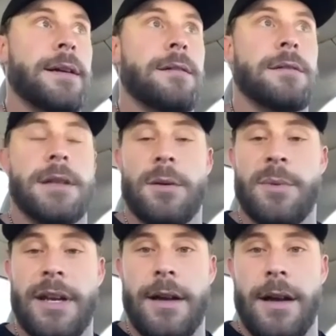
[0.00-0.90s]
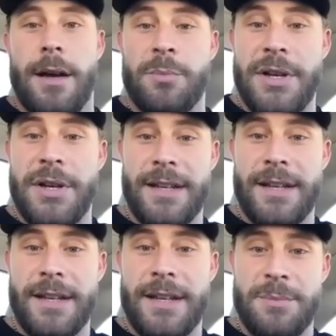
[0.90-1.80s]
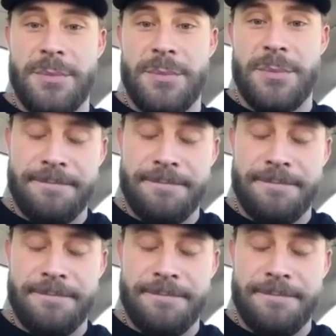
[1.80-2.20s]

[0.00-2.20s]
A little bit of unpredictability.